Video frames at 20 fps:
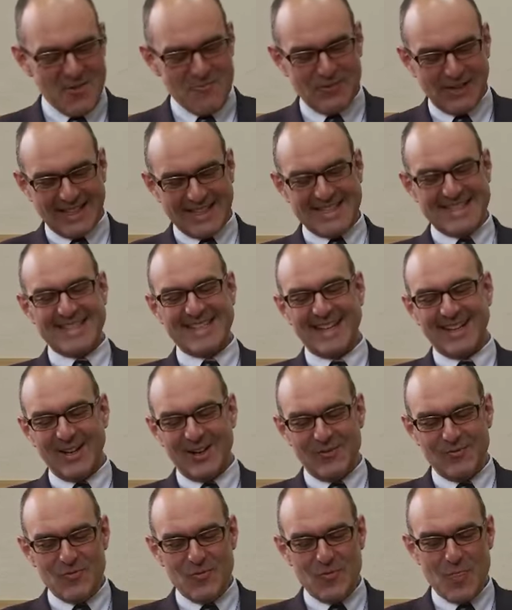but
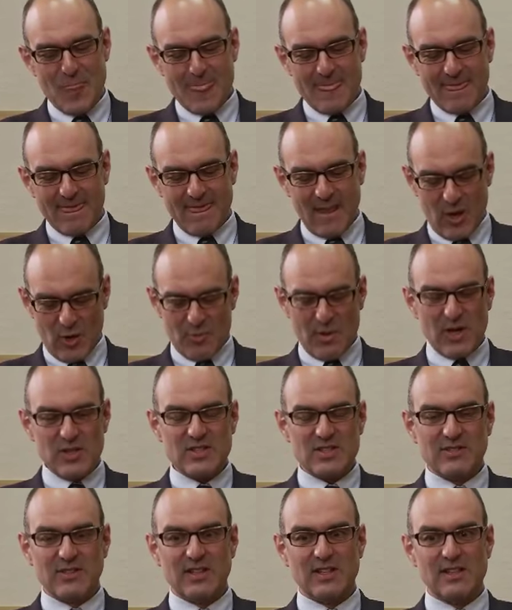um, no,
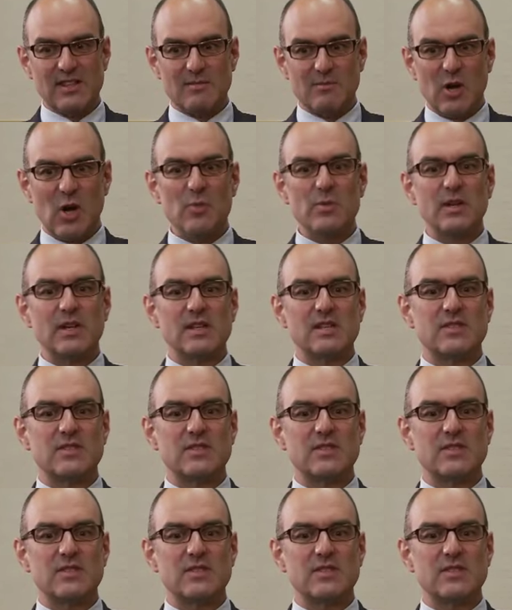most of it at the moment